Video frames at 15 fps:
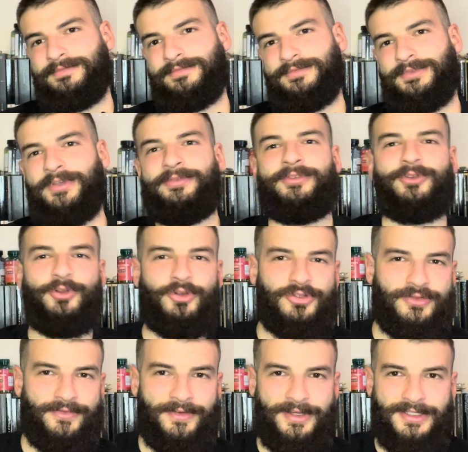The
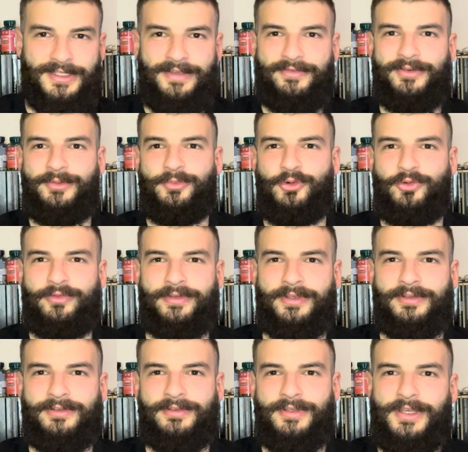philosopher in every movie
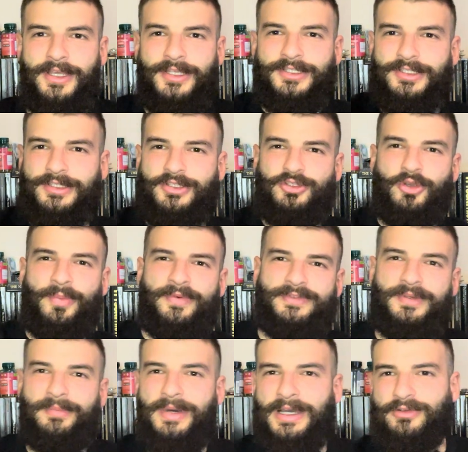is at the top of
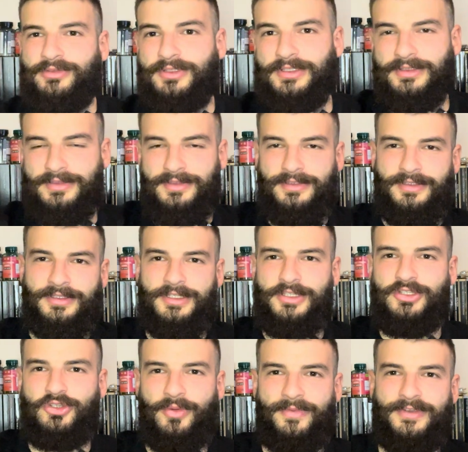the mountain. This
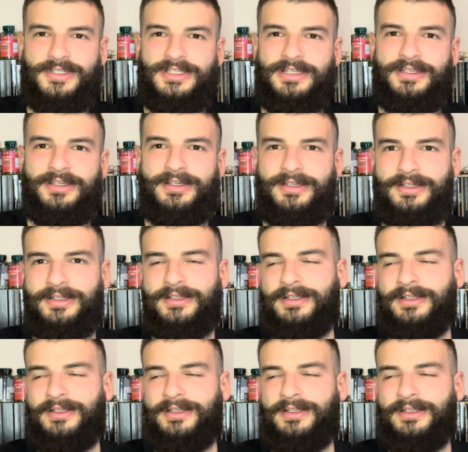is obviously a